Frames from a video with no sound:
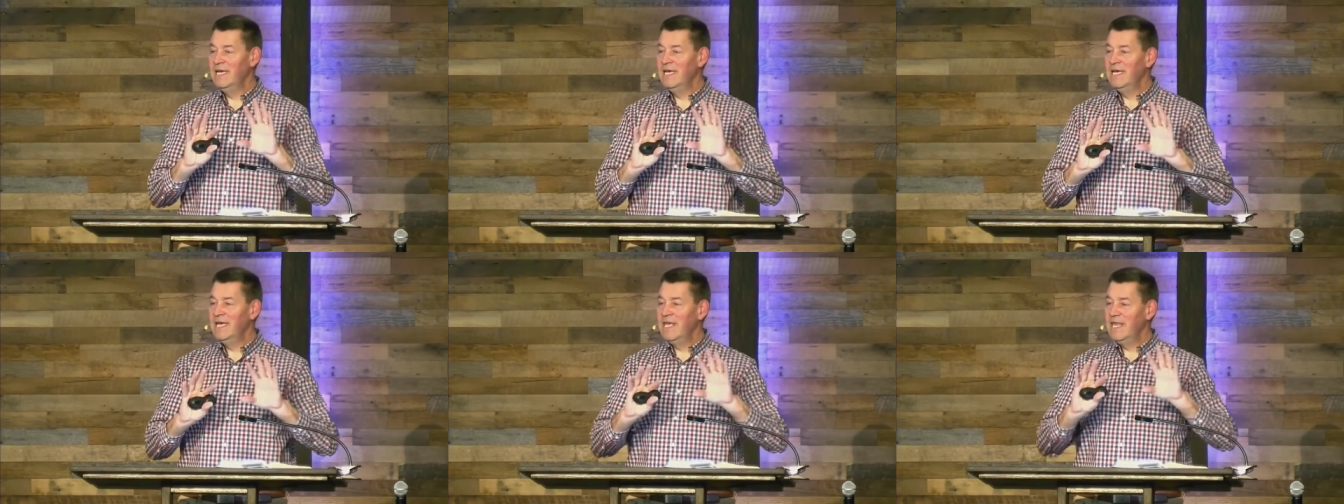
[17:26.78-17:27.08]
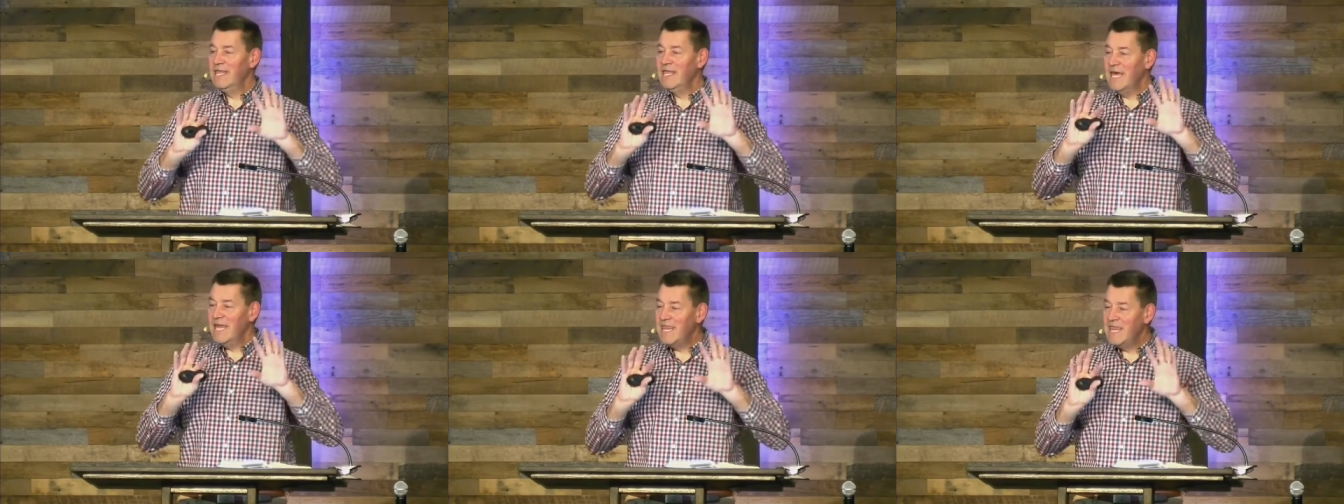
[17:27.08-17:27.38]

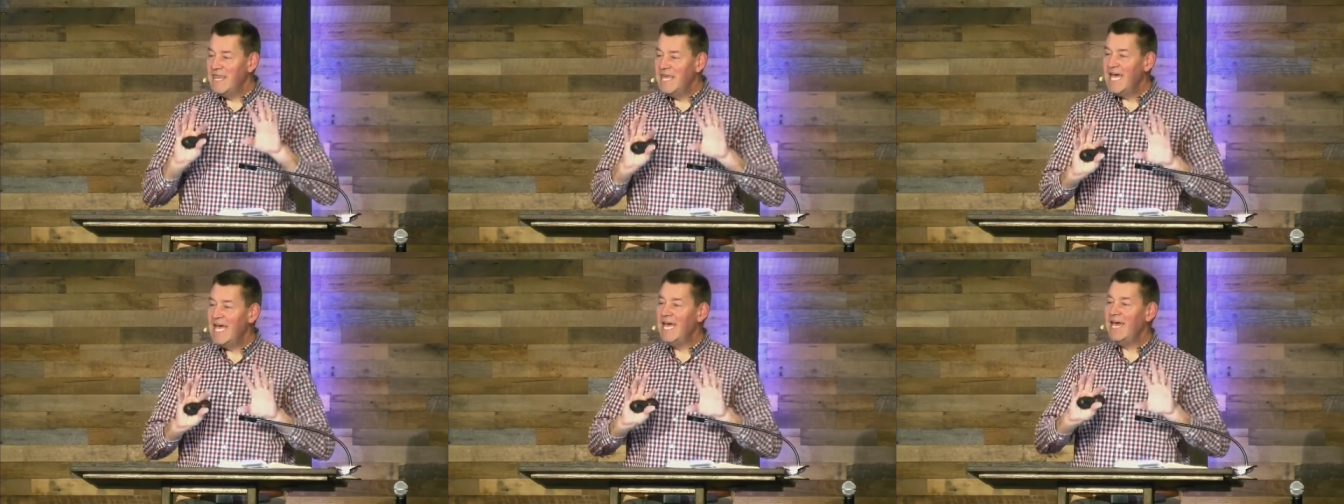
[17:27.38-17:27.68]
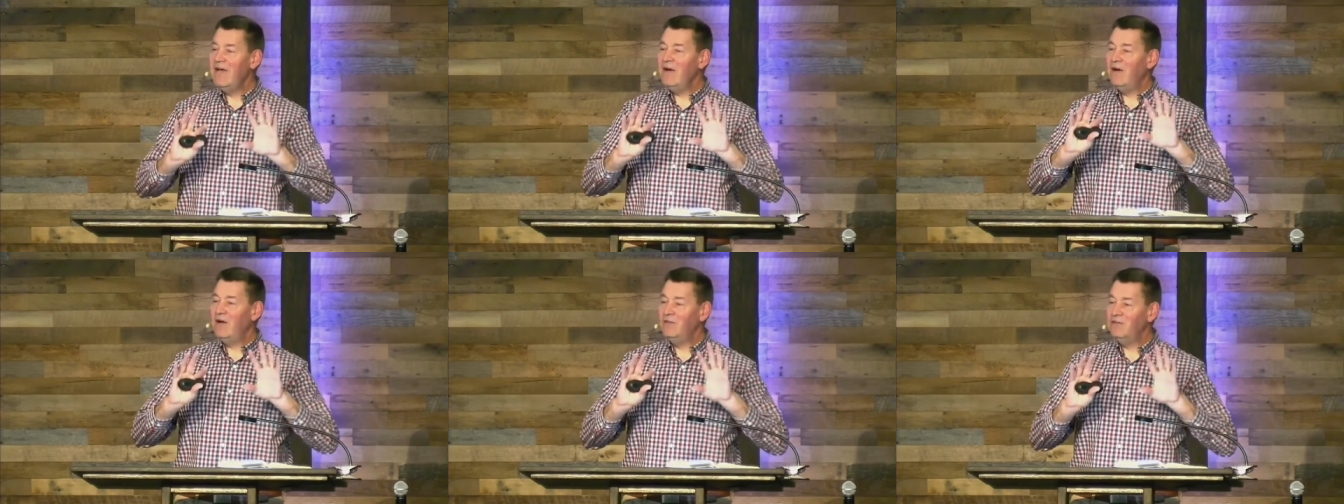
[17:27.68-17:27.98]
that they
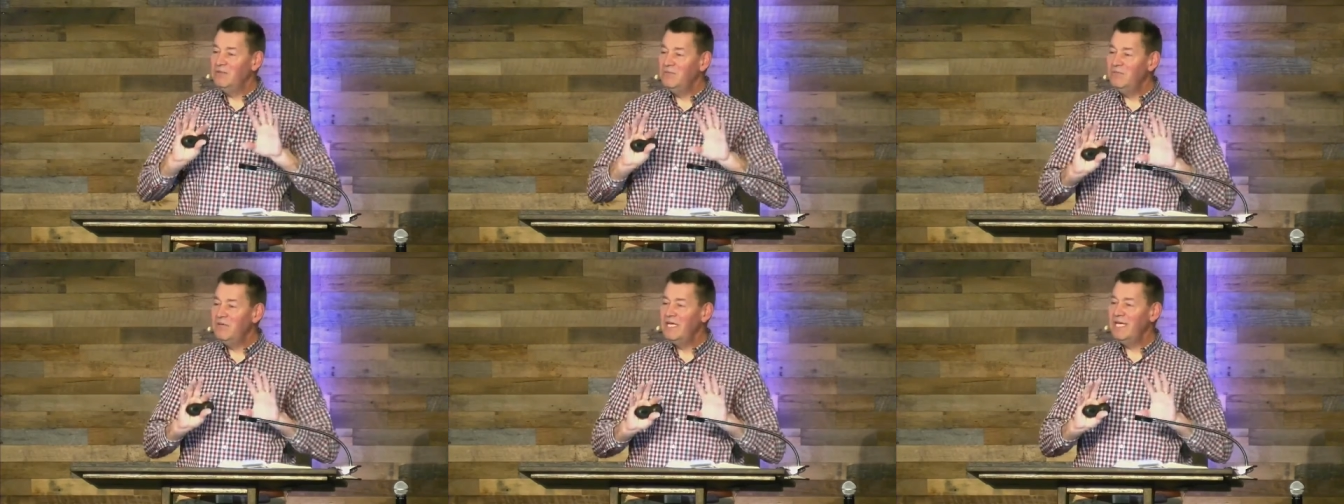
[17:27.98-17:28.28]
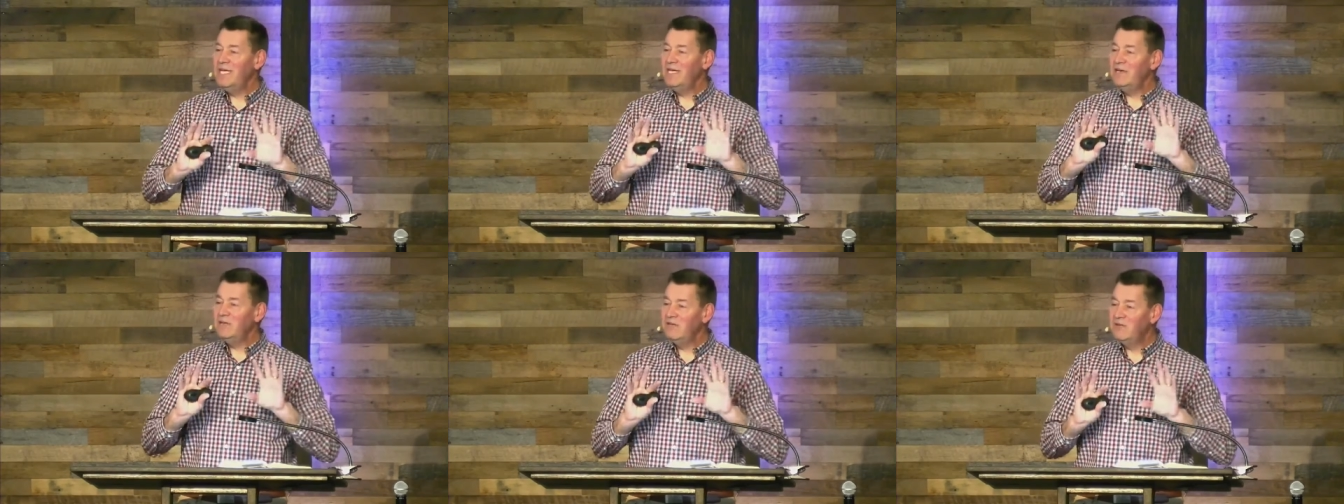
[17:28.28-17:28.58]
are to
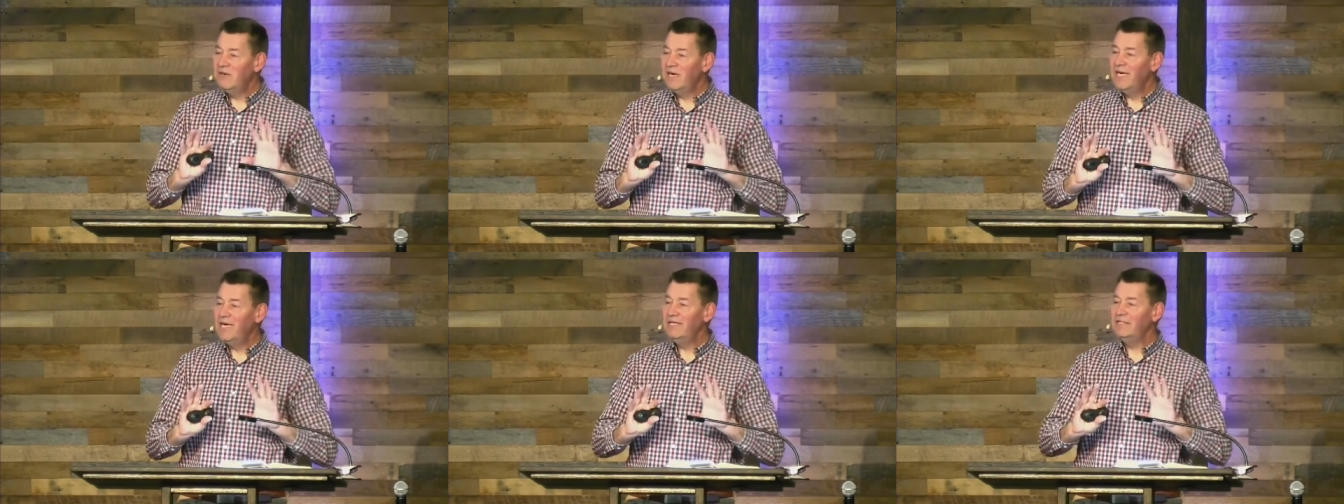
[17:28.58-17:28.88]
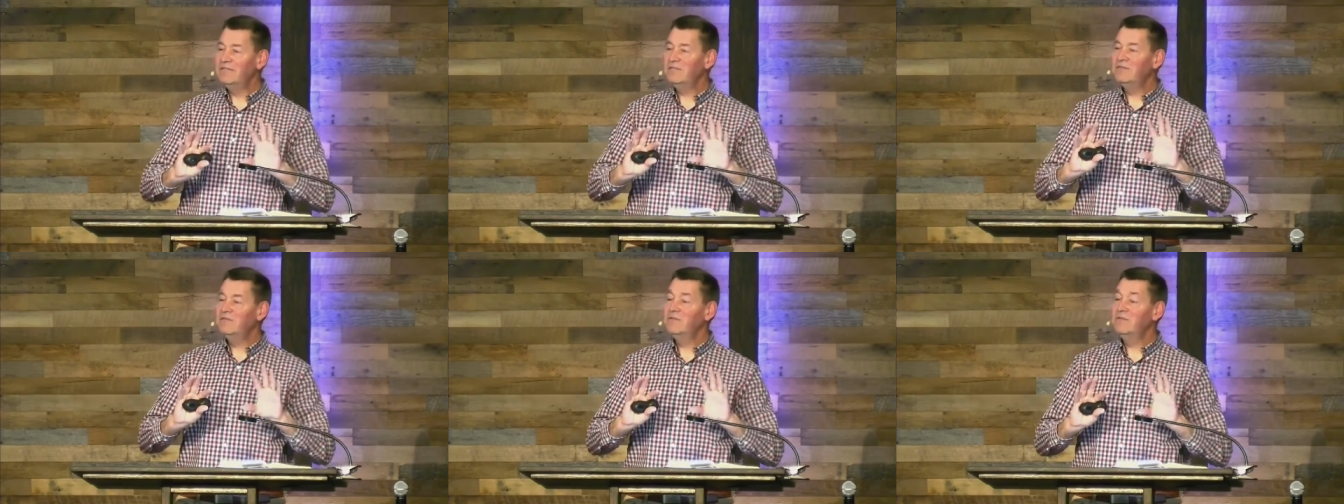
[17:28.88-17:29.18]
be
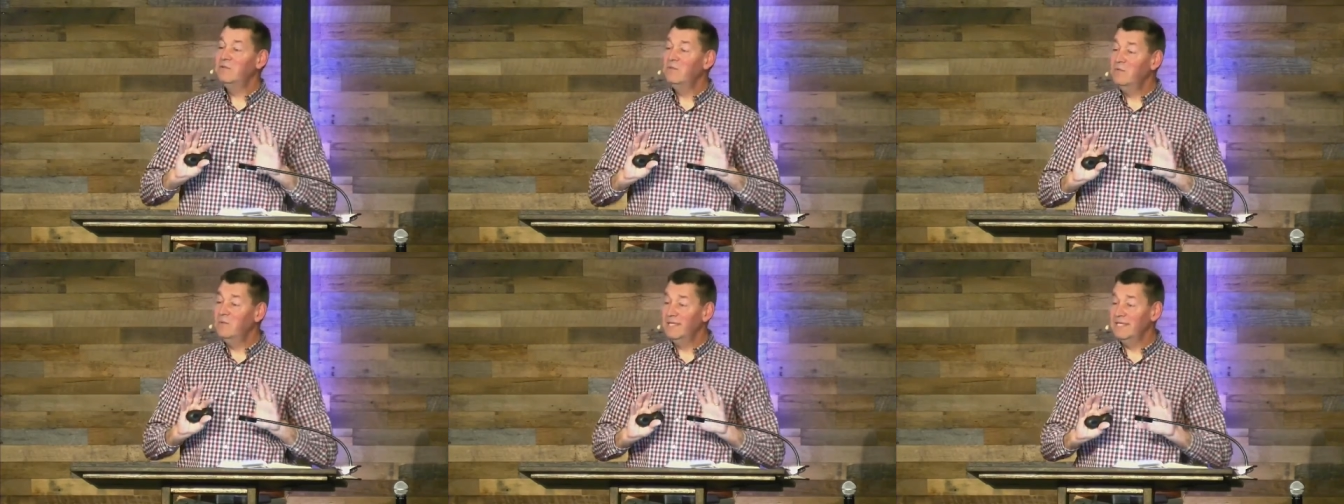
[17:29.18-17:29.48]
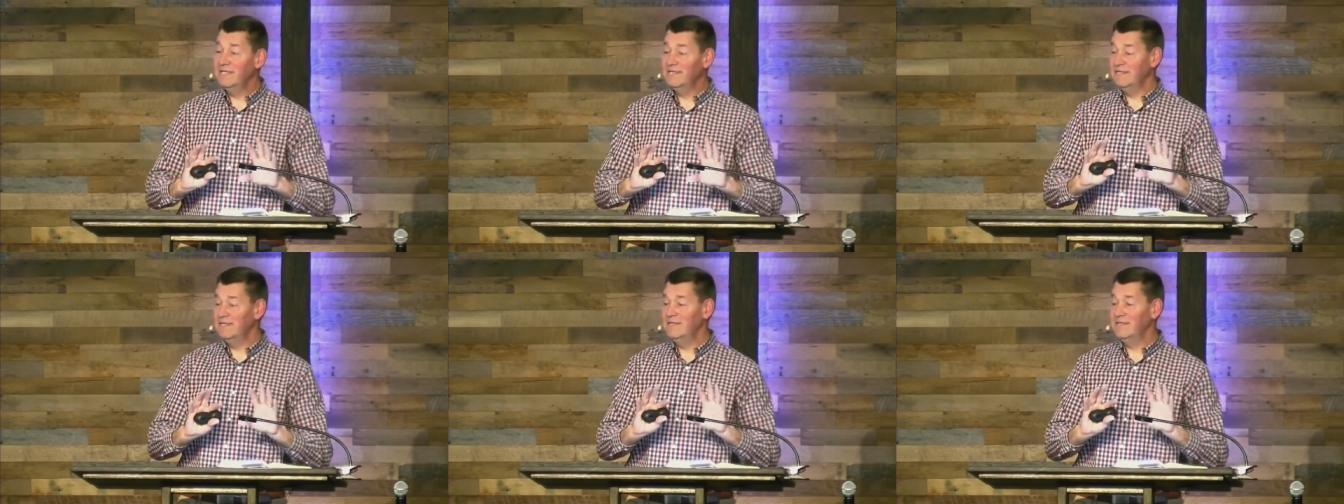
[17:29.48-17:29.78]
Christ's
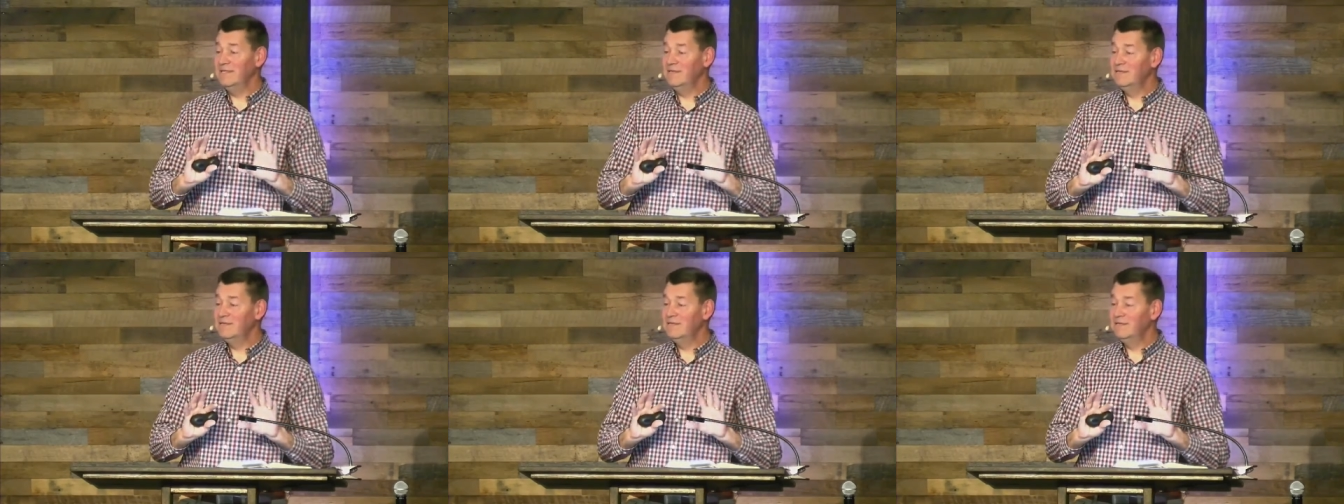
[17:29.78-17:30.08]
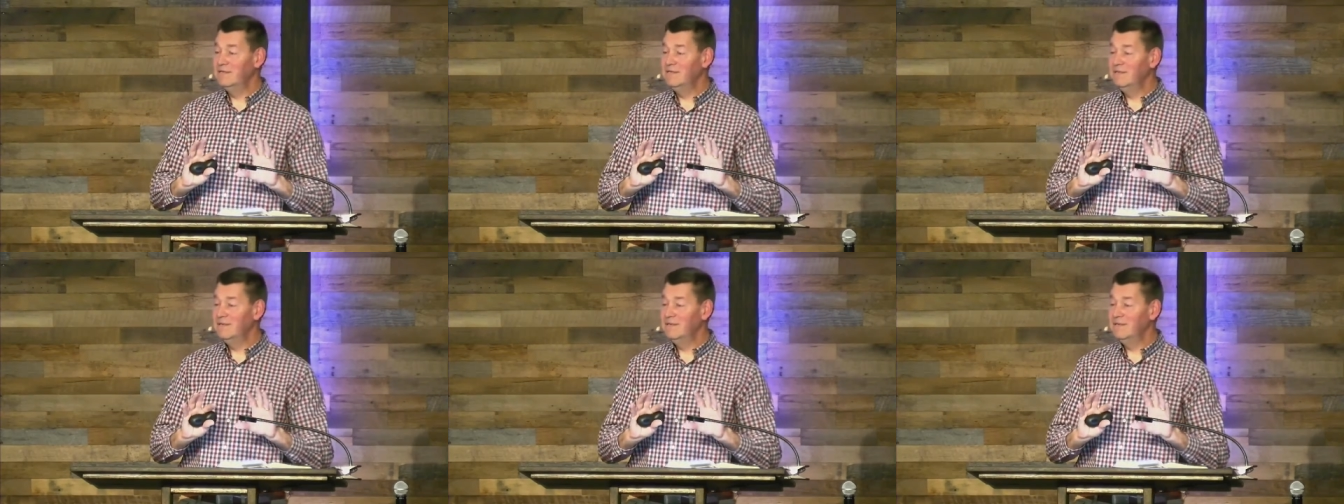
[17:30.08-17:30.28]
witnesses